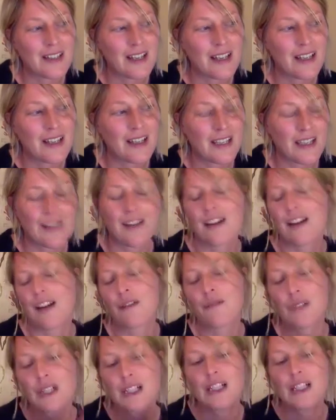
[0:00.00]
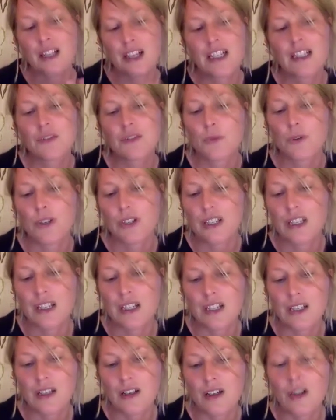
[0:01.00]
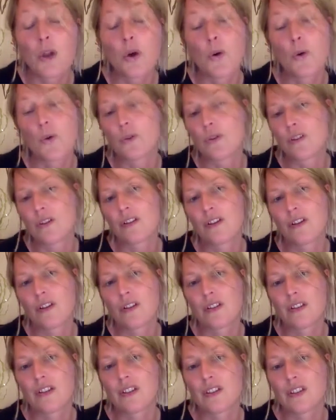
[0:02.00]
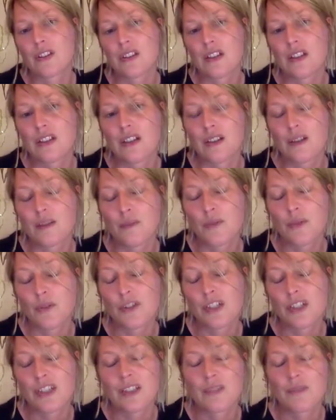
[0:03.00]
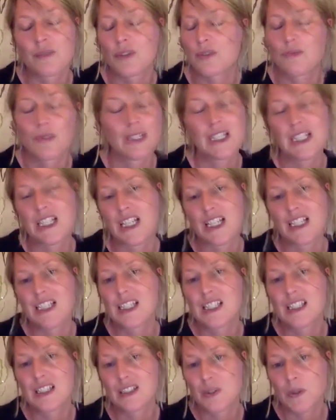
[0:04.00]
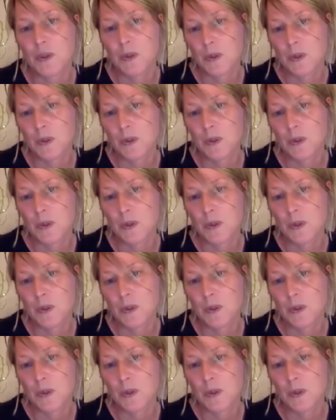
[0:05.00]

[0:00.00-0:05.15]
yeah, I really liked working alone on this project. It was really nice. So,